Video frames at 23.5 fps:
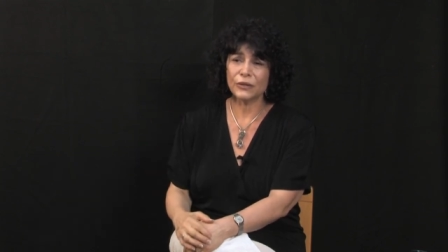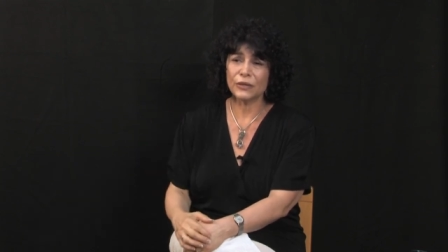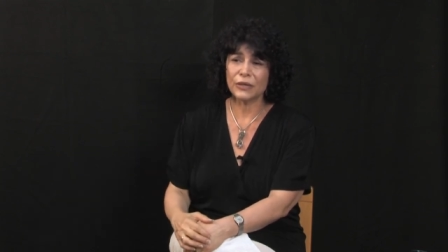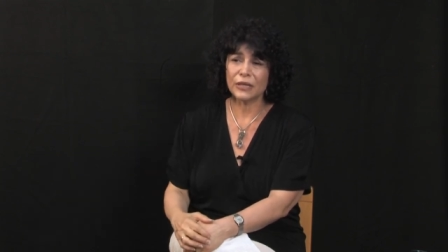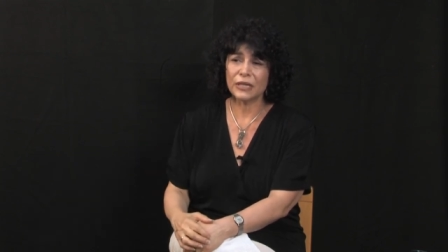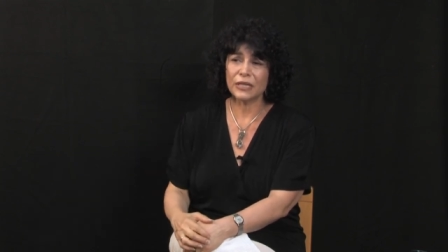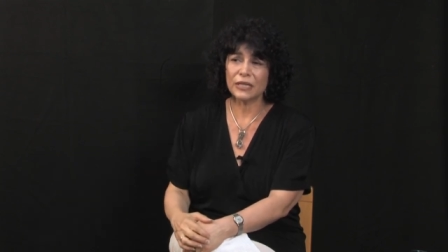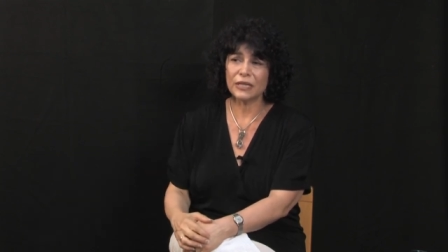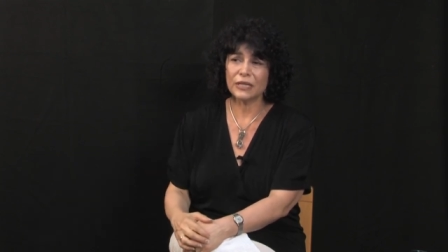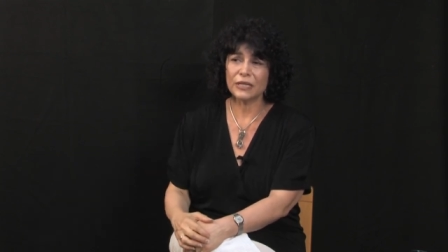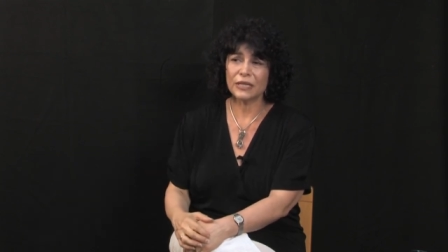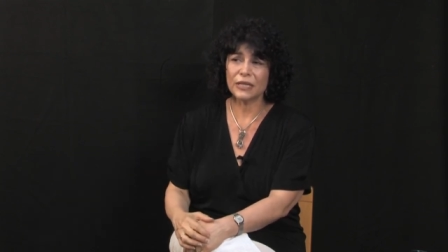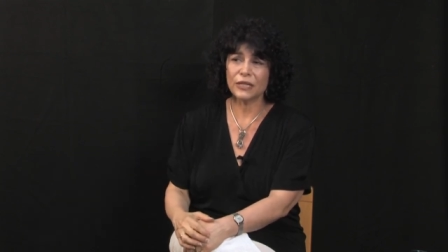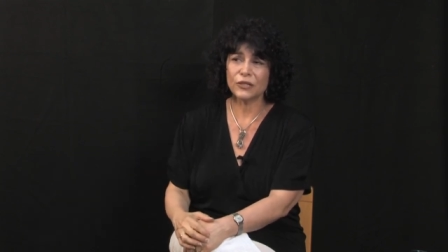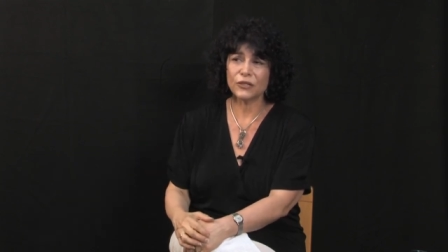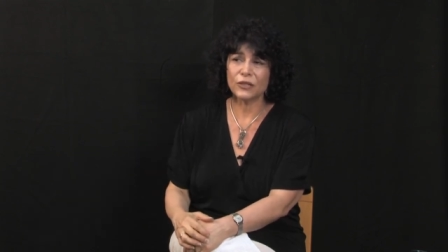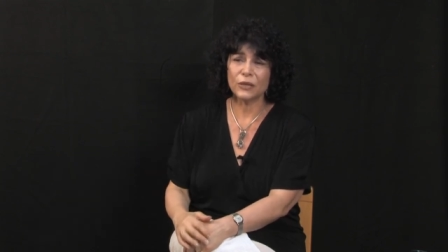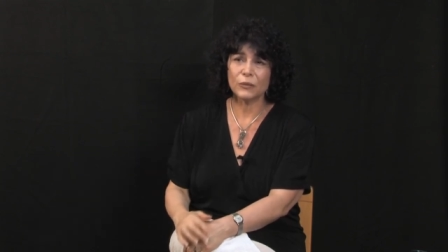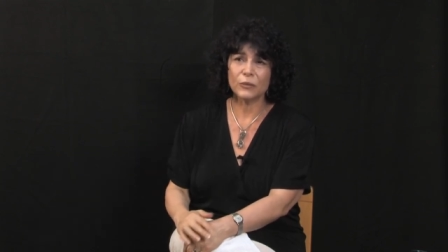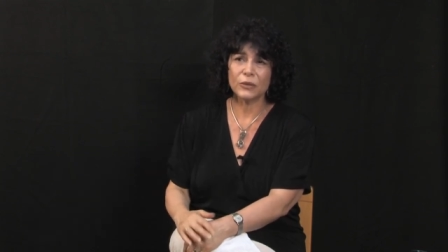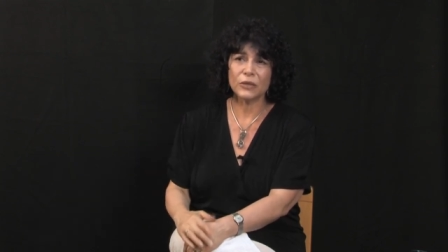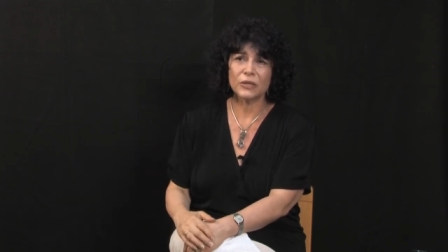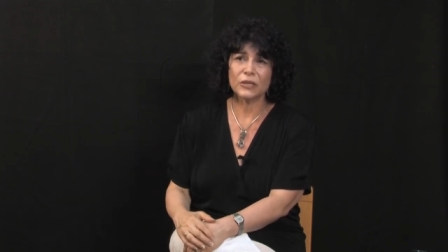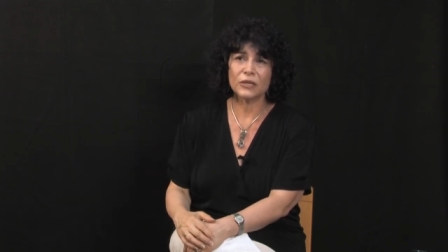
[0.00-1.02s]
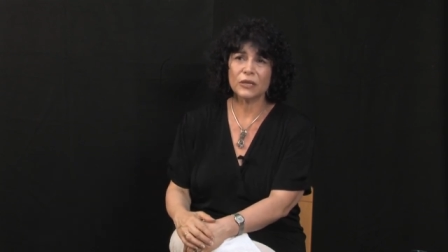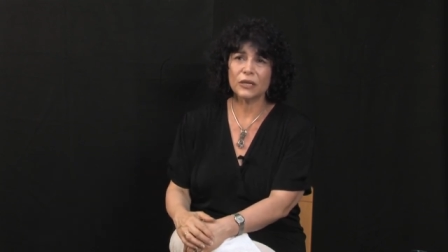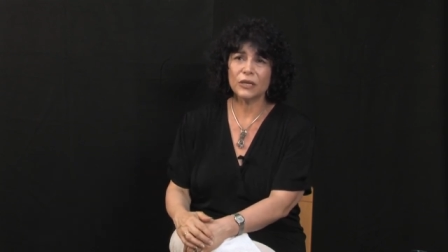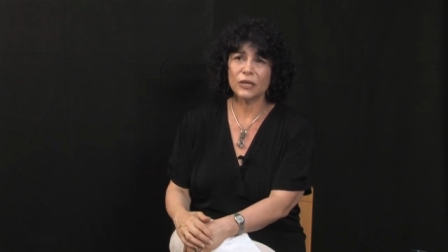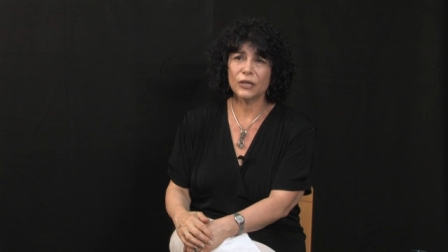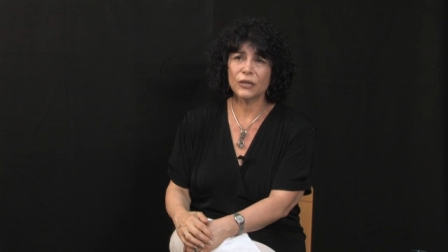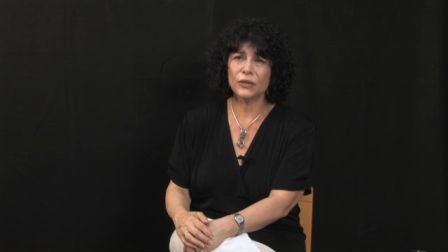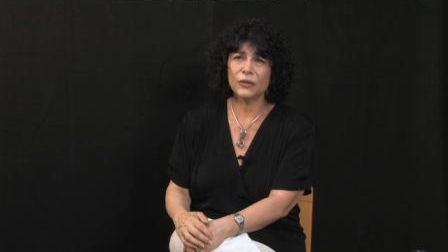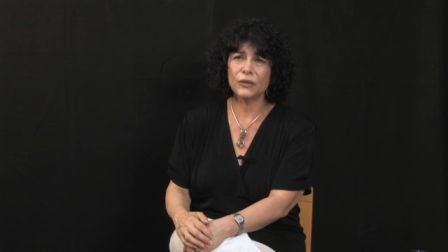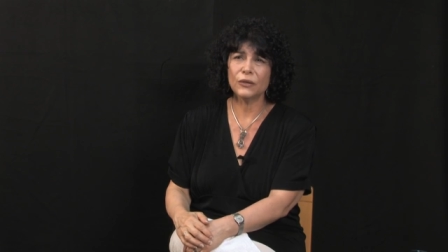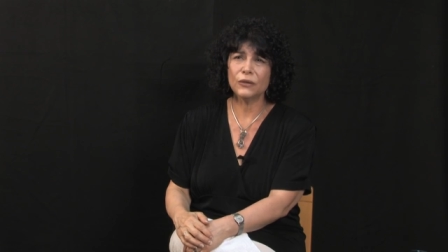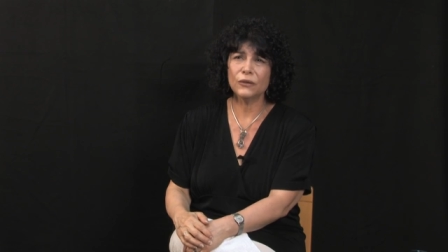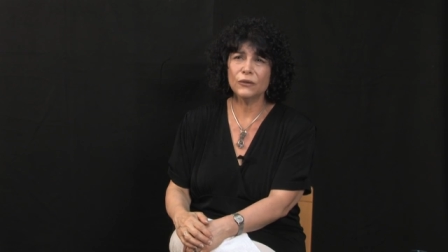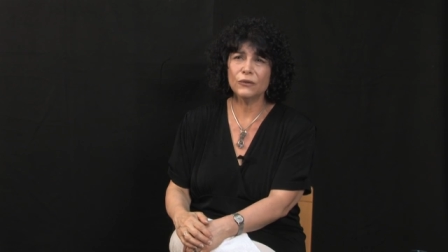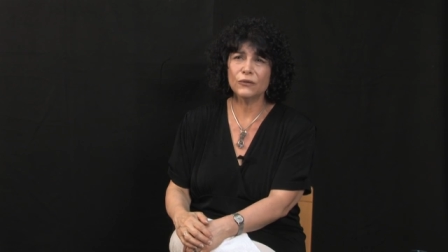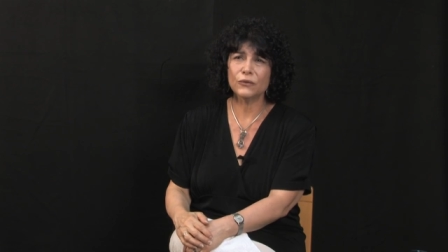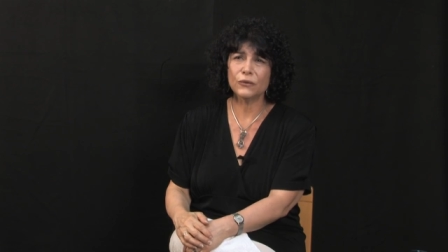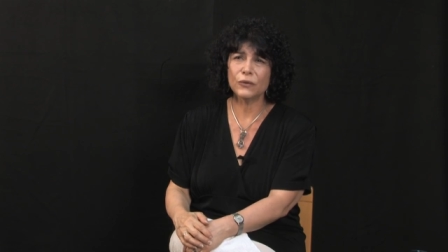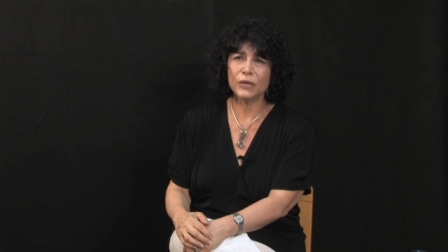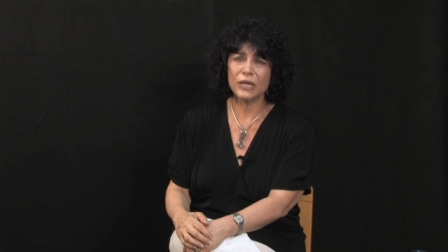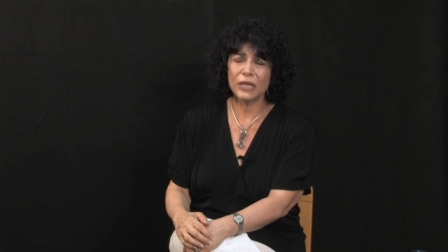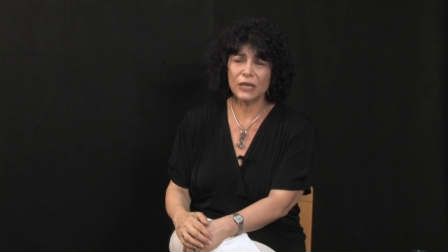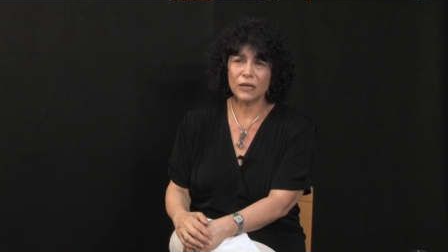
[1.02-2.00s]
organization that puts on a
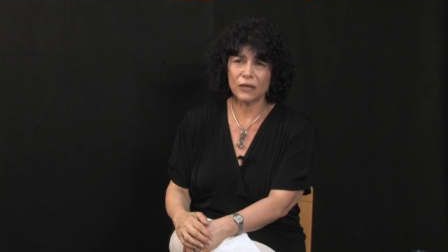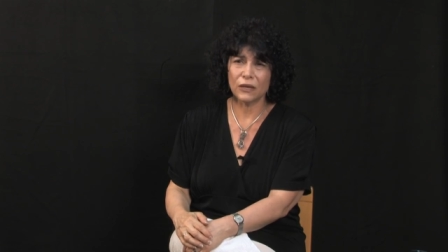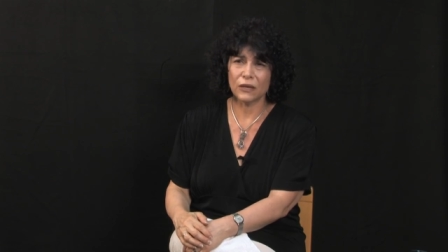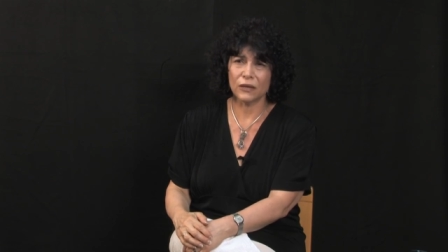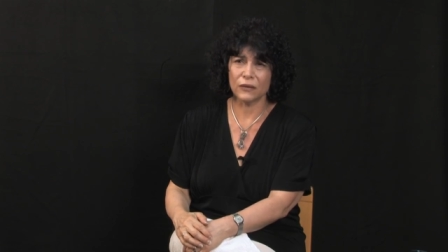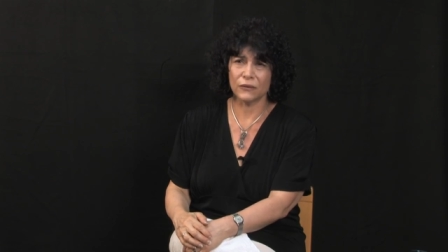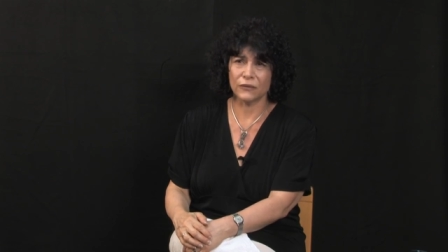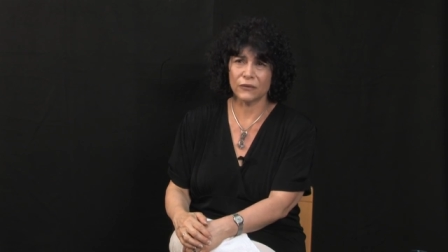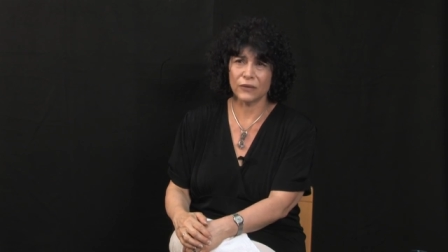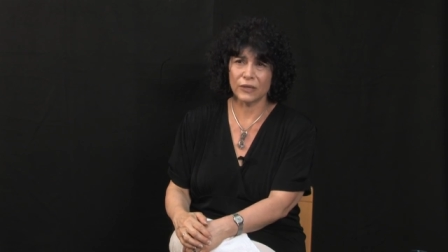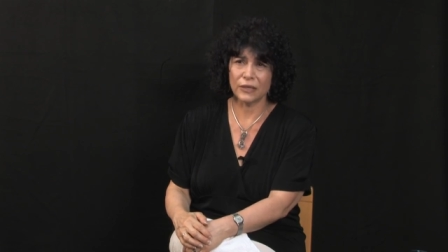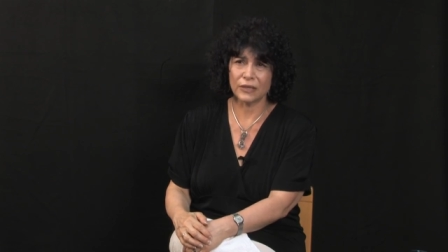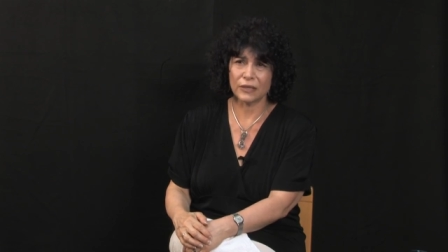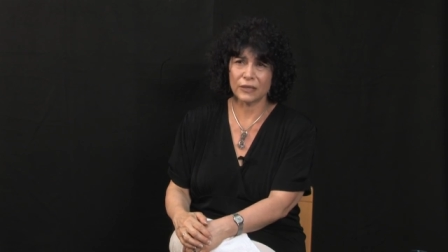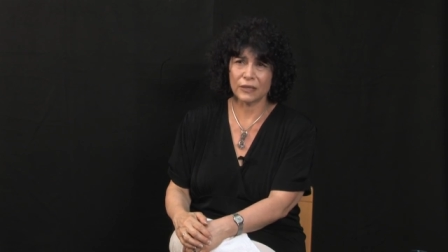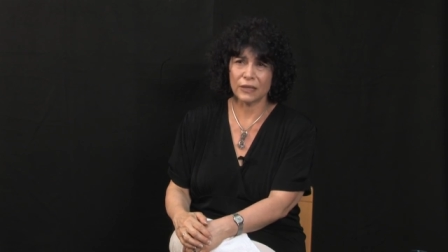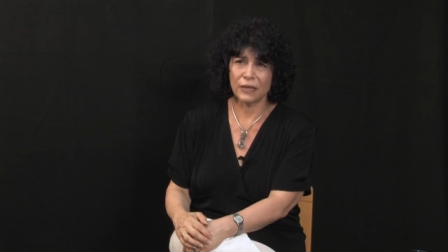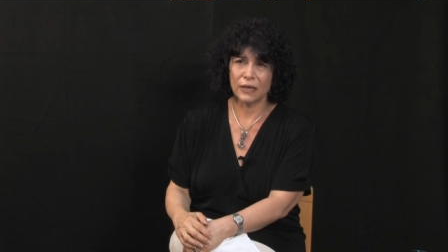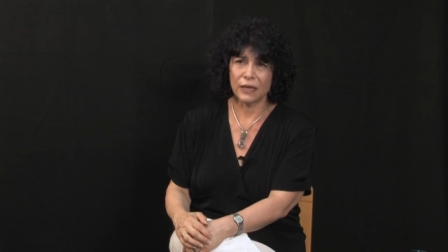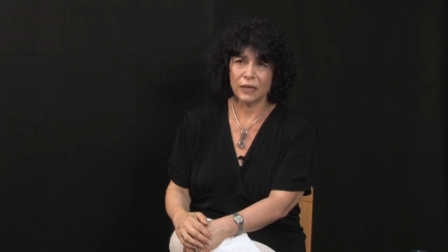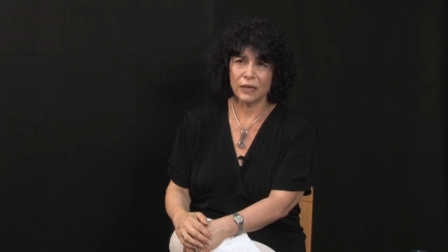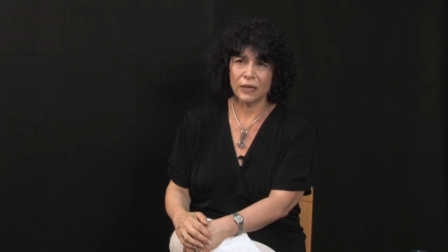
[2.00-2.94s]
huge reading conference.